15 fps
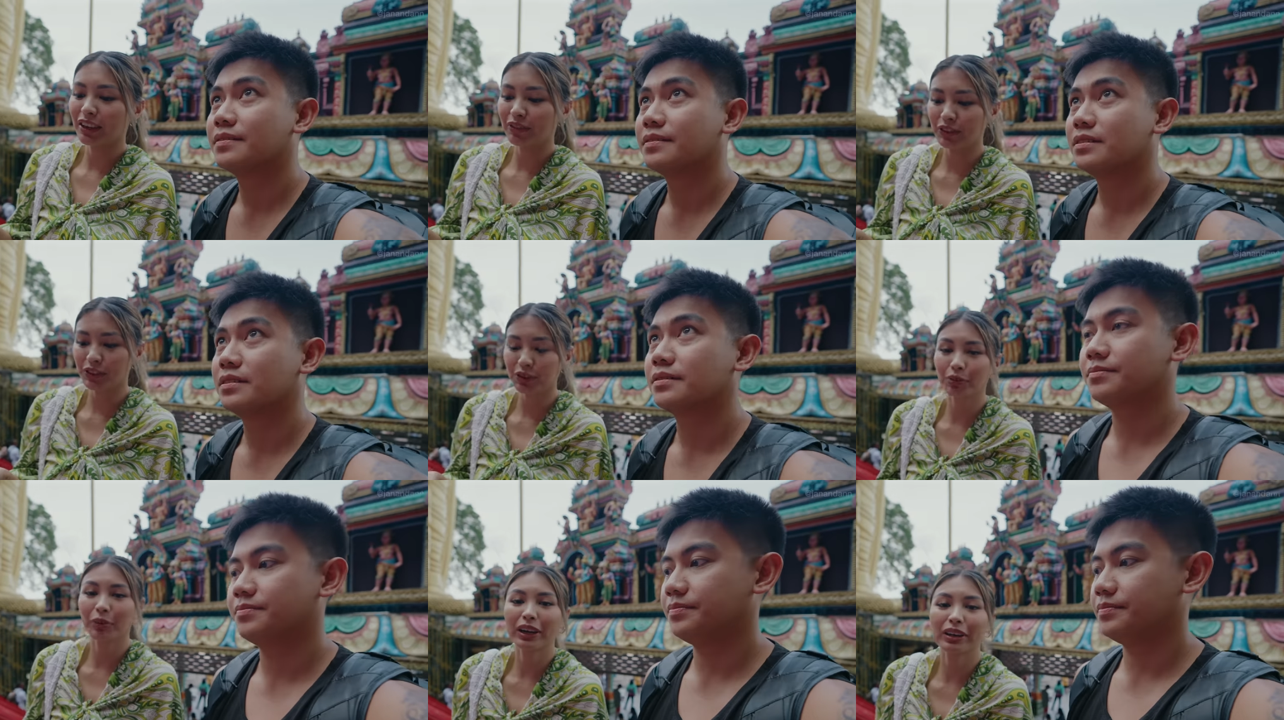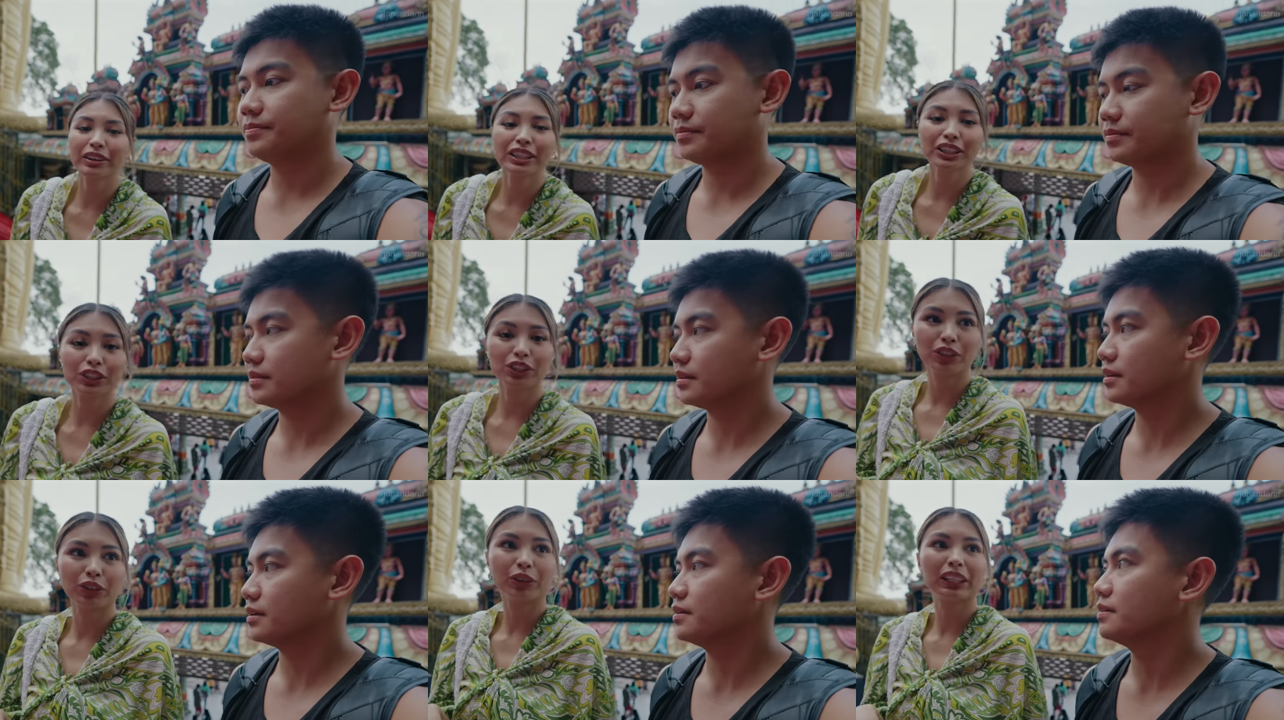Speaker 1: If you're wearing
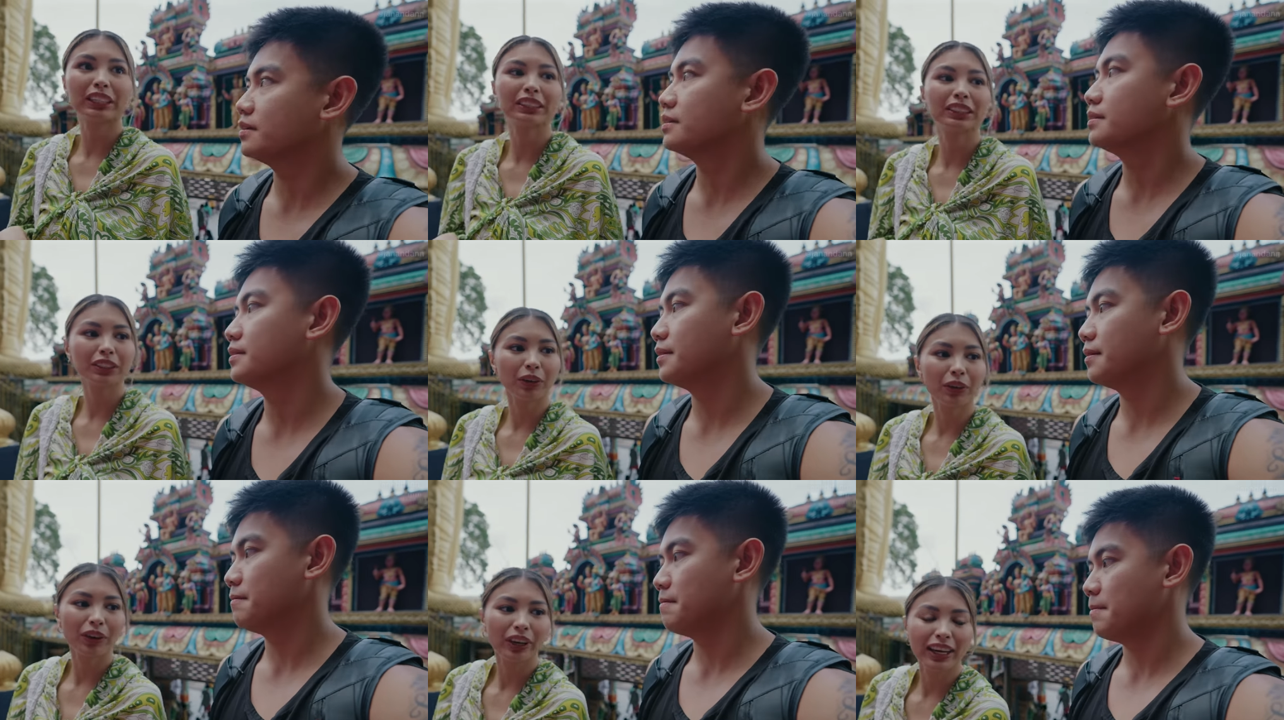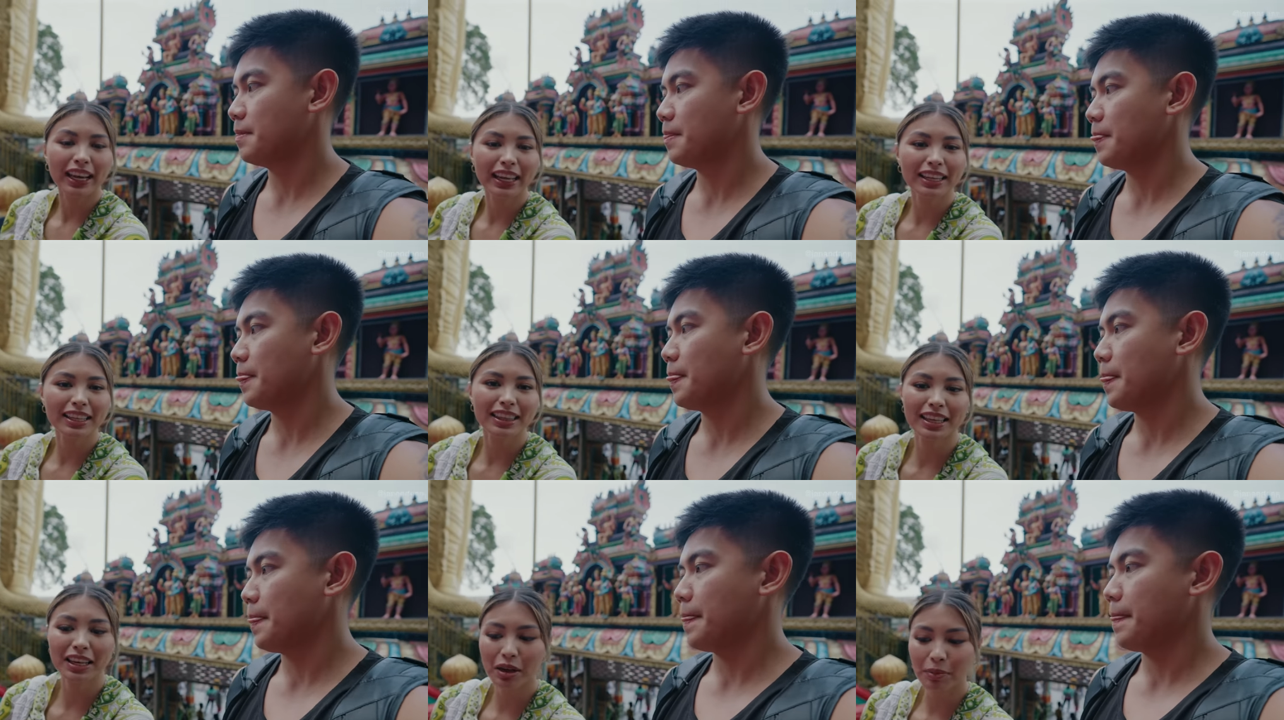shorts or
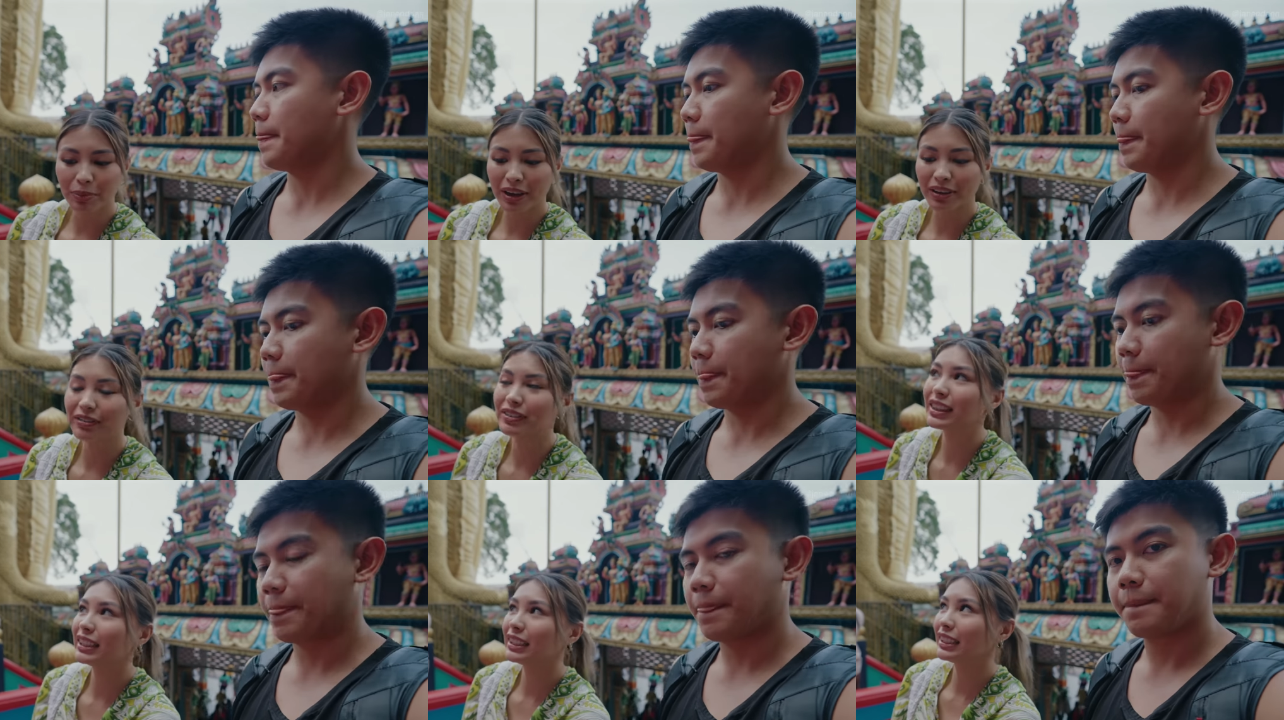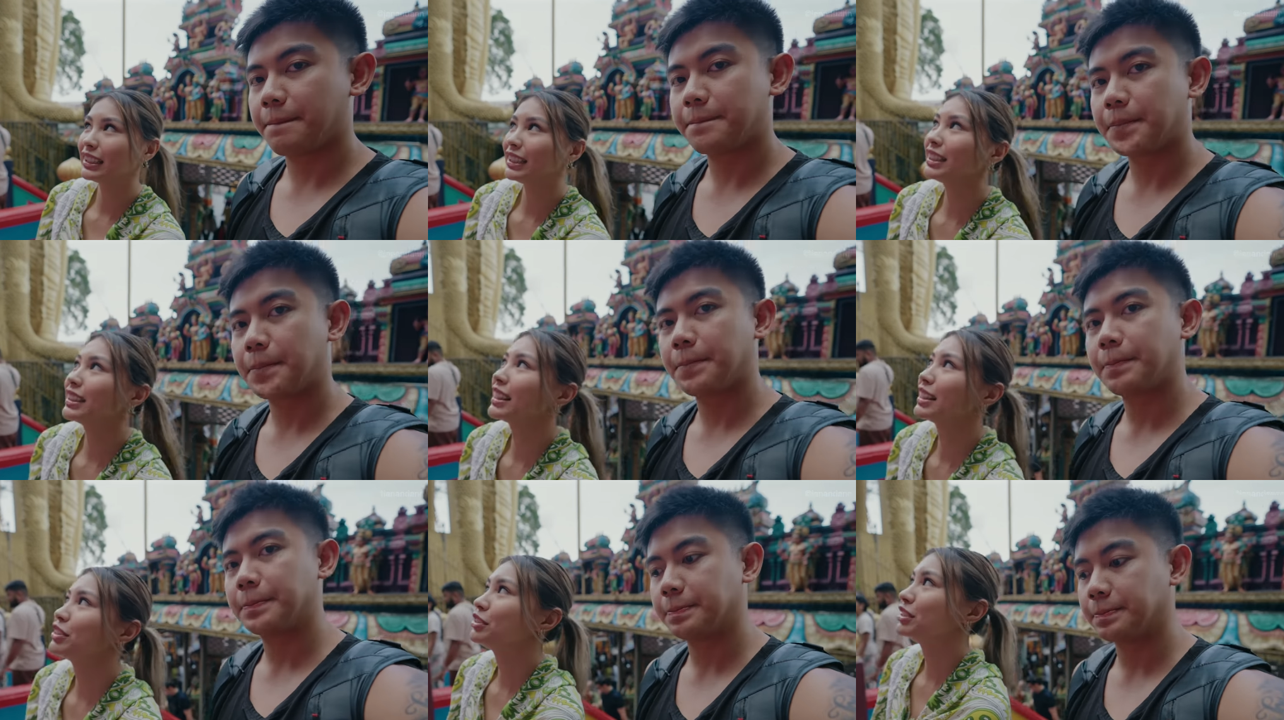anything above the knee,
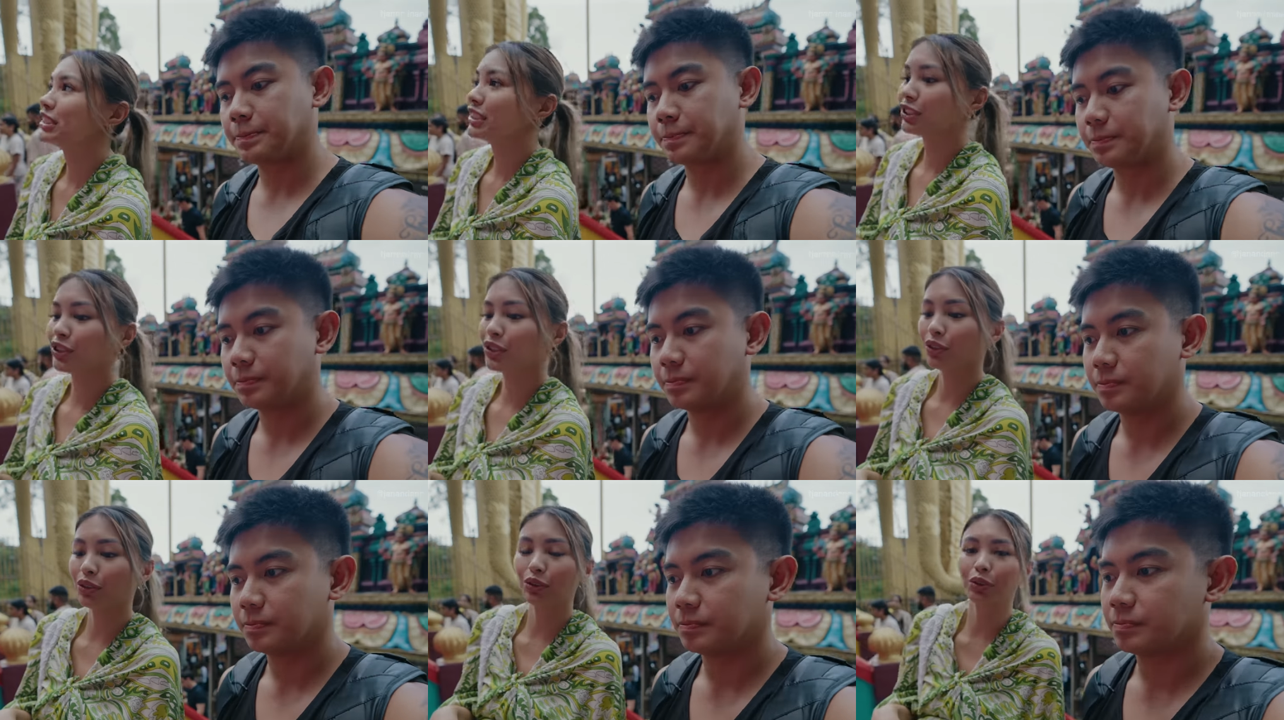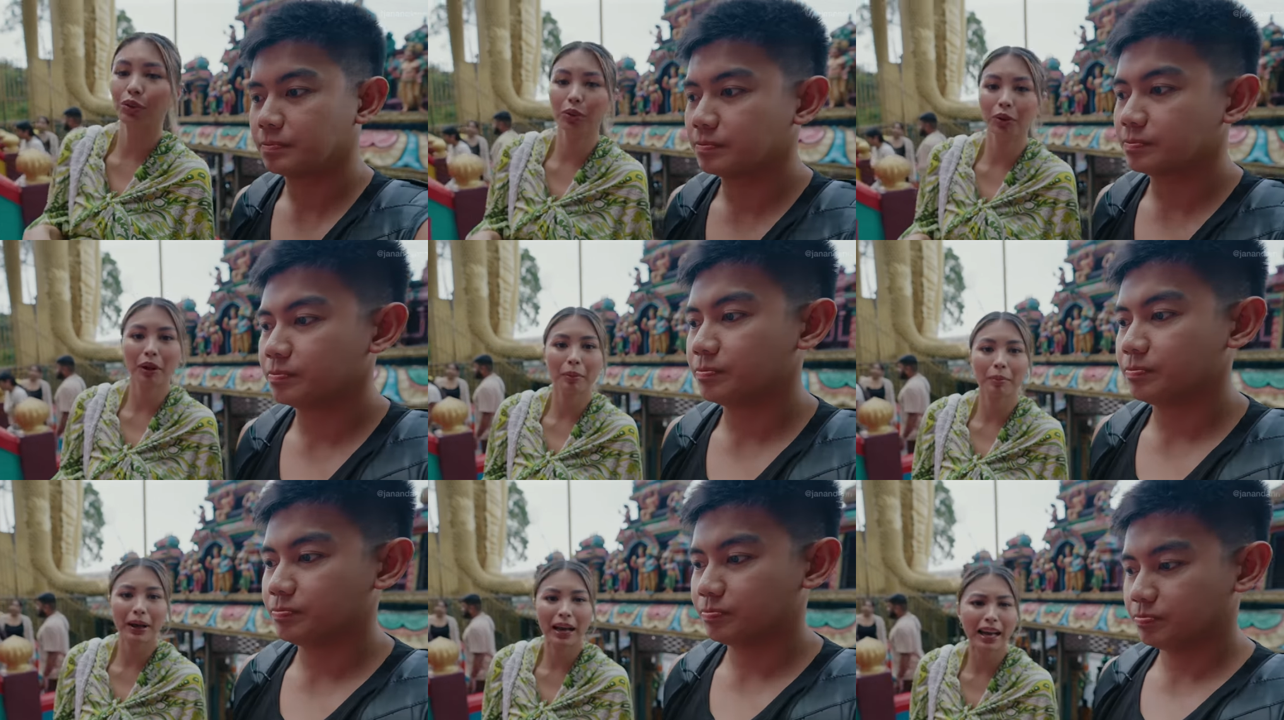then you need to
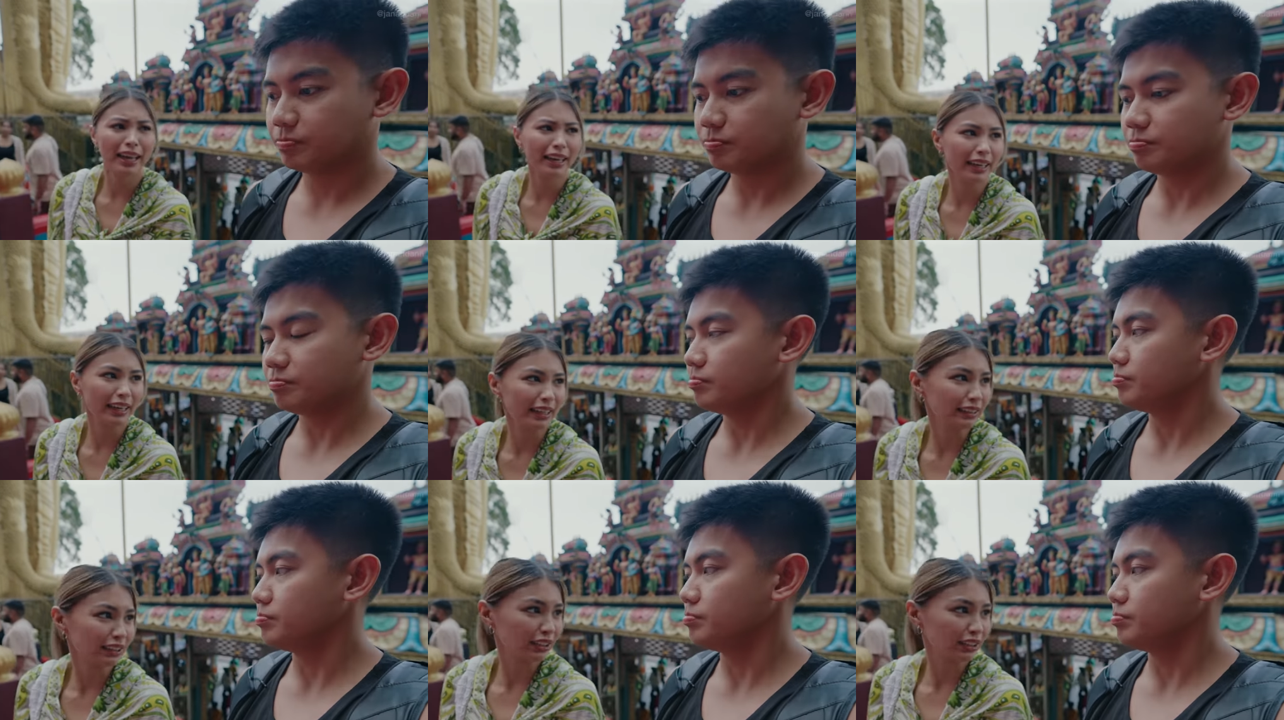buy a